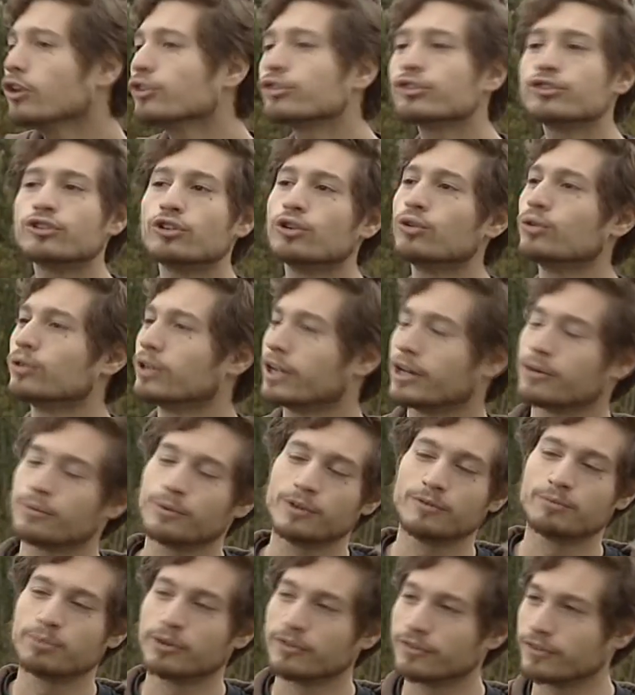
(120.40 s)
Not at all. Like
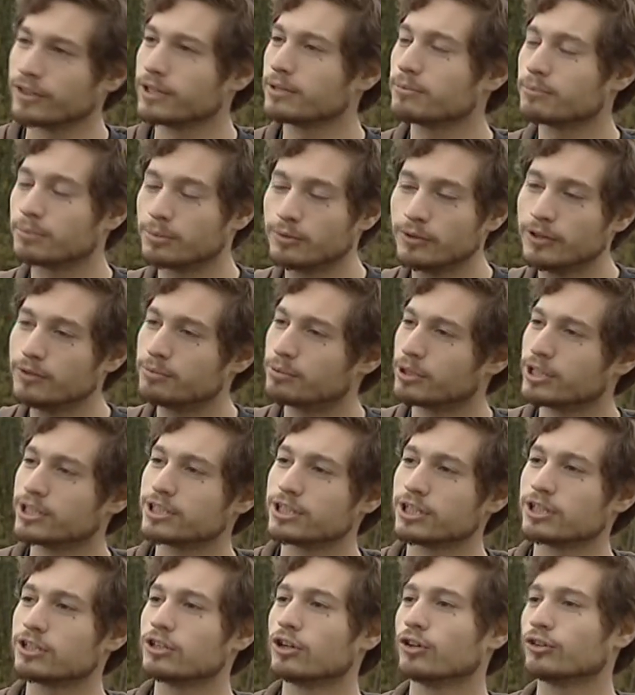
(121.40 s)
we've
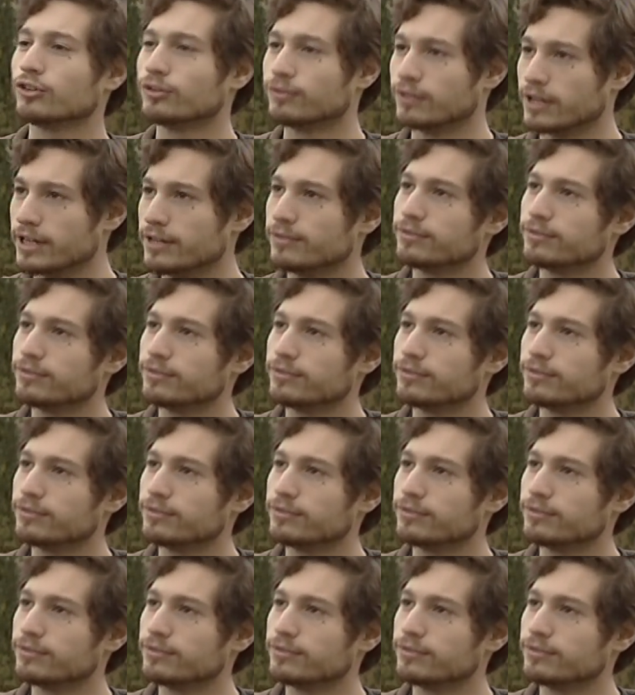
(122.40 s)
printed lots of